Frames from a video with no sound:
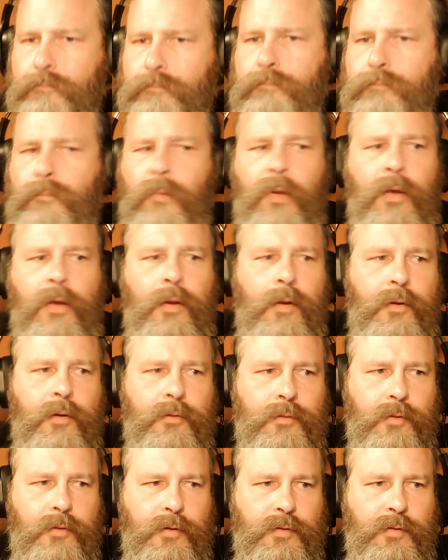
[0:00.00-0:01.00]

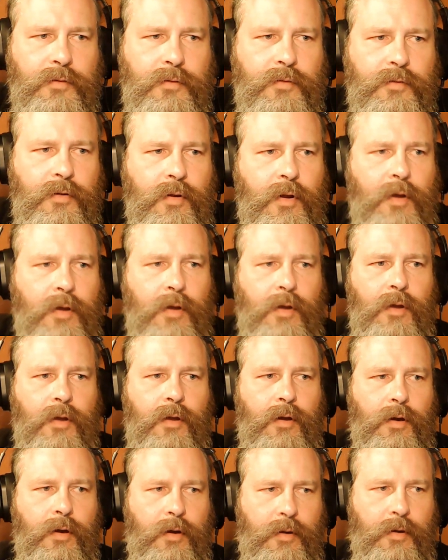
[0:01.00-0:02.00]
So this
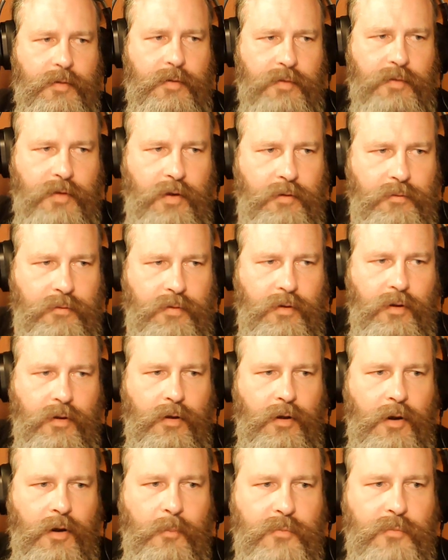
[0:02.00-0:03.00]
gives
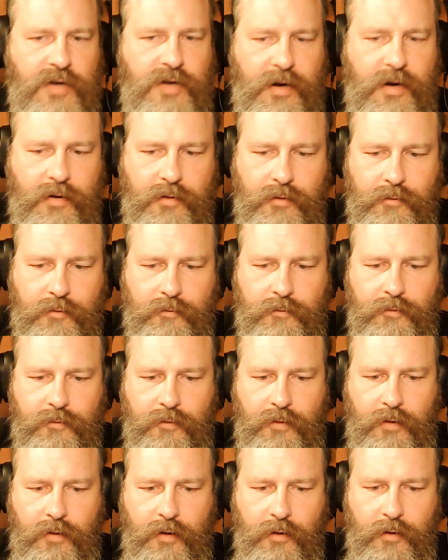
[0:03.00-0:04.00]
an
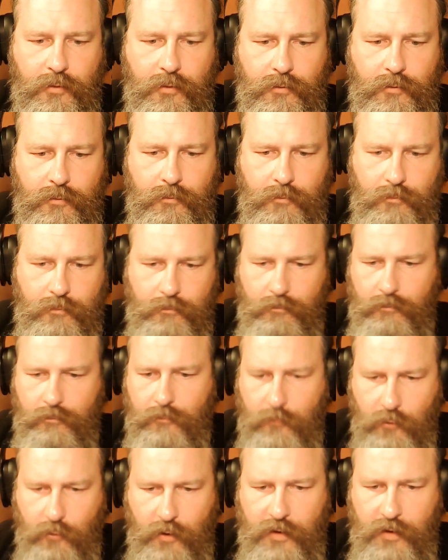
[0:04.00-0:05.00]
objective
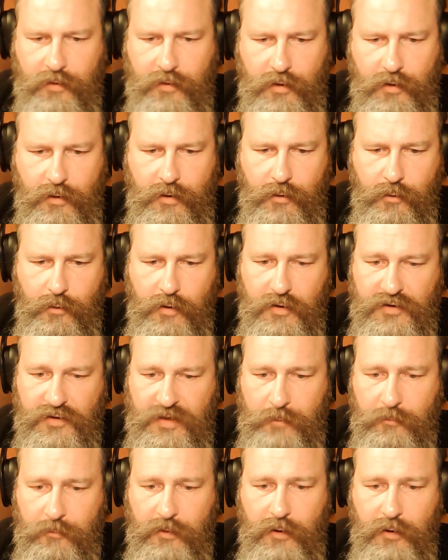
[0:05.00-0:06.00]
criterion or
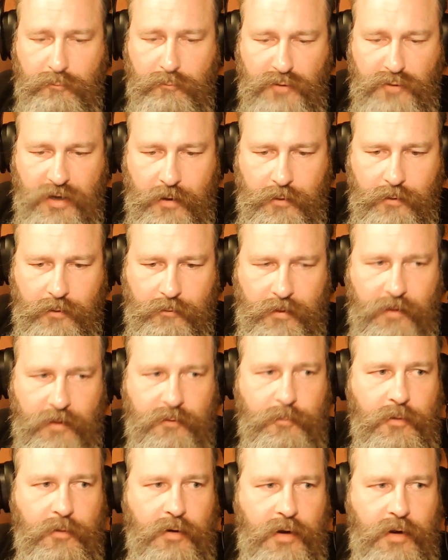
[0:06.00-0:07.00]
an objective
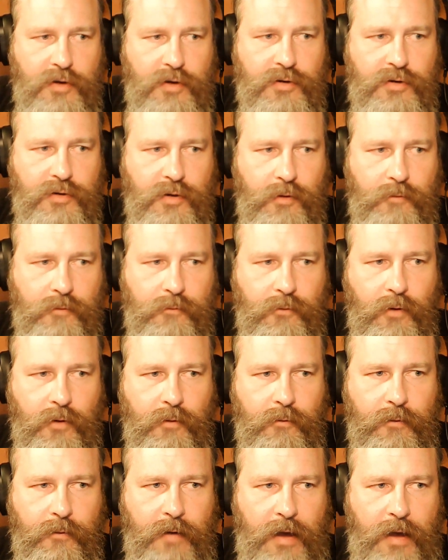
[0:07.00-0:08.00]
explanation
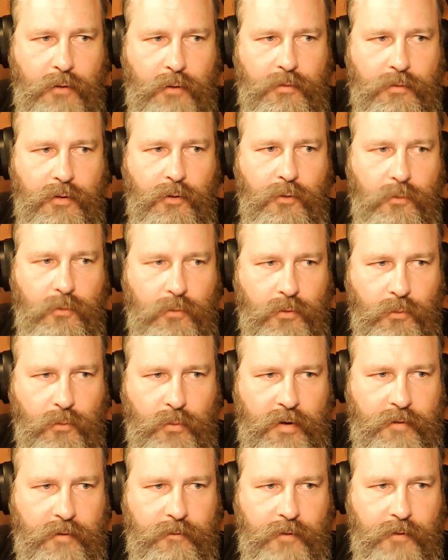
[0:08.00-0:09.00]
of how the
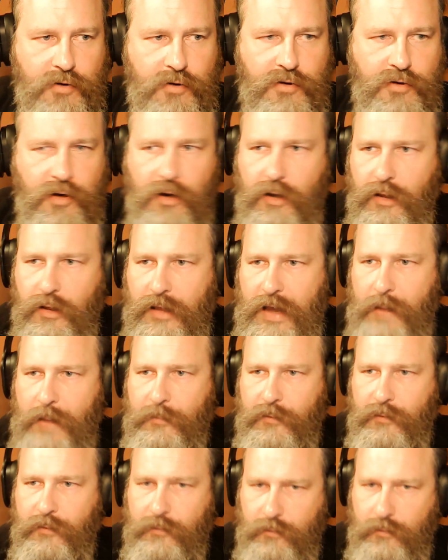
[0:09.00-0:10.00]
wave function
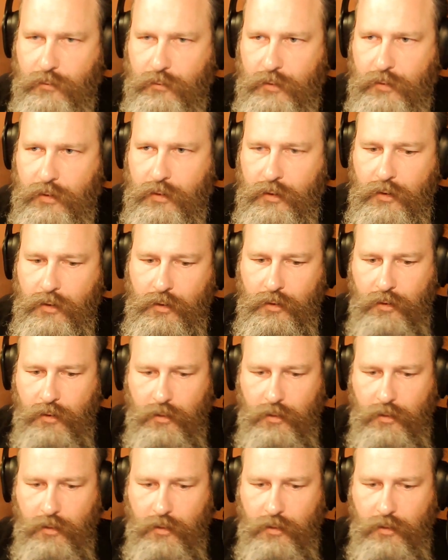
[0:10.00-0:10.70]
collapses to